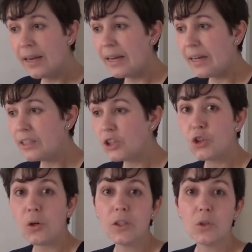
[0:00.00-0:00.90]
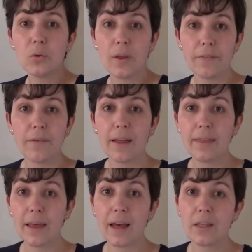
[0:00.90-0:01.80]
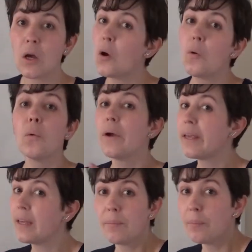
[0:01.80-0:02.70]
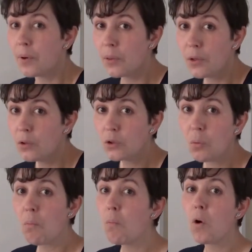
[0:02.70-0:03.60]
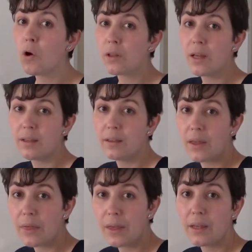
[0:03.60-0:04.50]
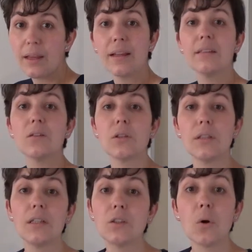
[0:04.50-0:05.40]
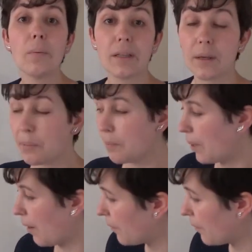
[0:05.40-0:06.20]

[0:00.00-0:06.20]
it's joined to the fact that we can produce more than the thing that is over the PPF.